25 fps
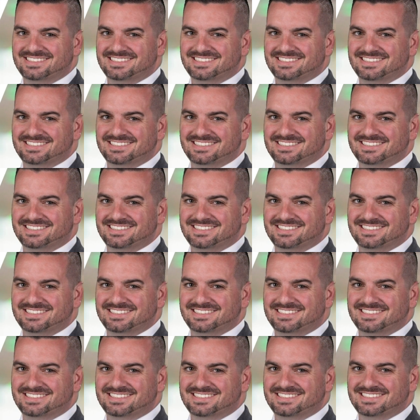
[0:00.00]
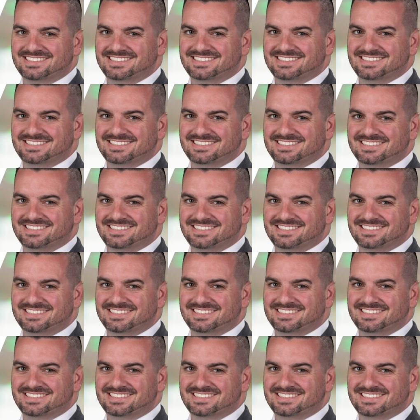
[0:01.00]

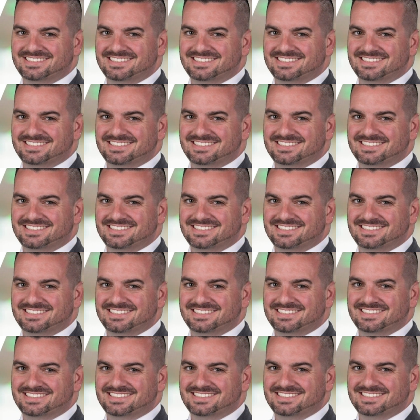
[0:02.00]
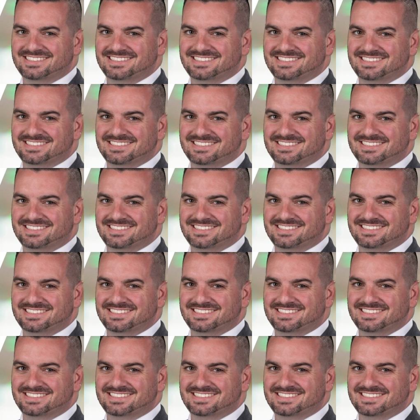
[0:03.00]
(silence)